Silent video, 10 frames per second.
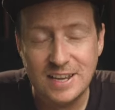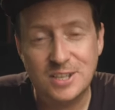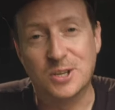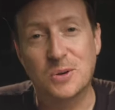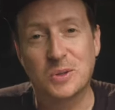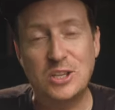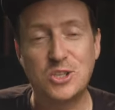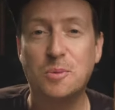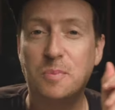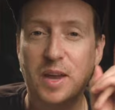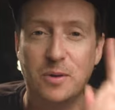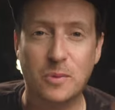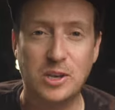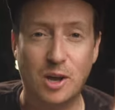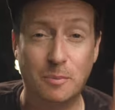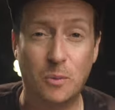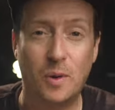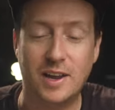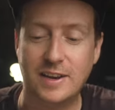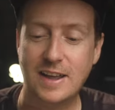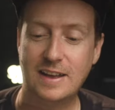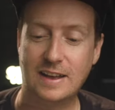So let's jump in with number one,